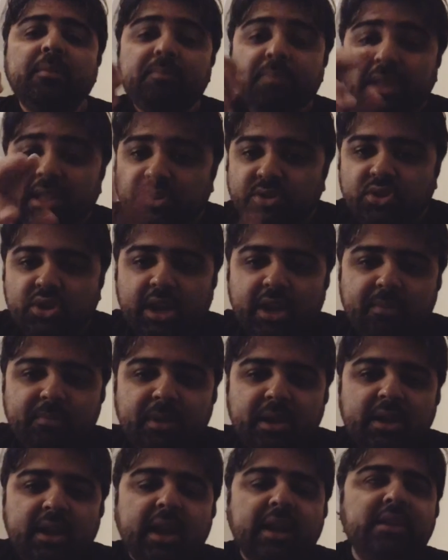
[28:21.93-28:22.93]
Please check
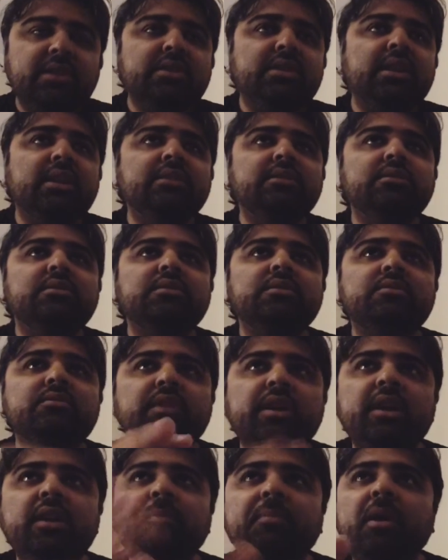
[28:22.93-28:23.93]
Midnight Suns.
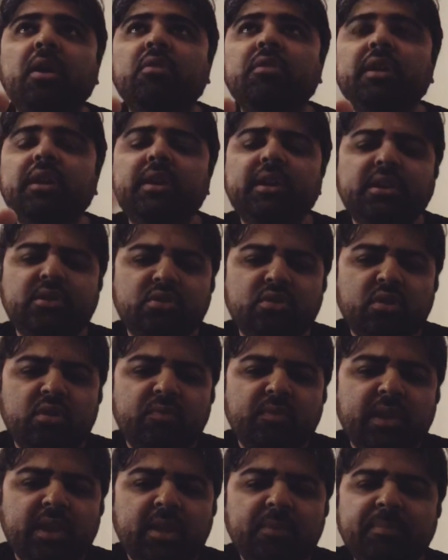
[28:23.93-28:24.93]
Read about it. It's
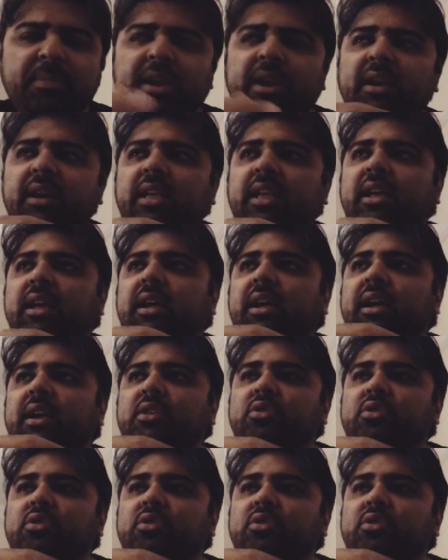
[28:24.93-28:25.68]
on Wikipedia.